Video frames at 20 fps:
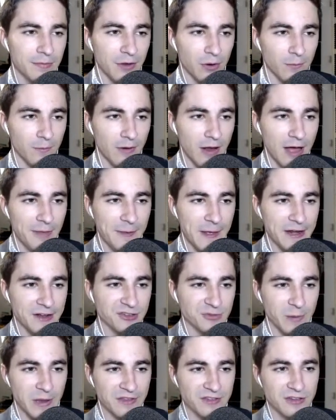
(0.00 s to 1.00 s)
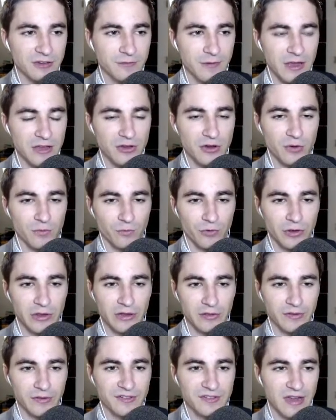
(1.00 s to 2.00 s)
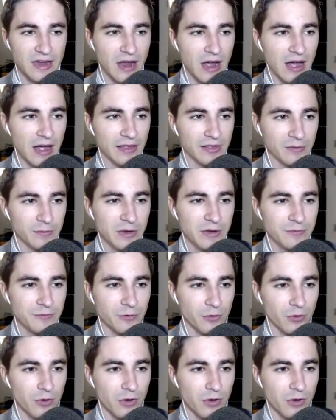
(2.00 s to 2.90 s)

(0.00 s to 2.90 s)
They're not that expensive, and you can really list a high limit for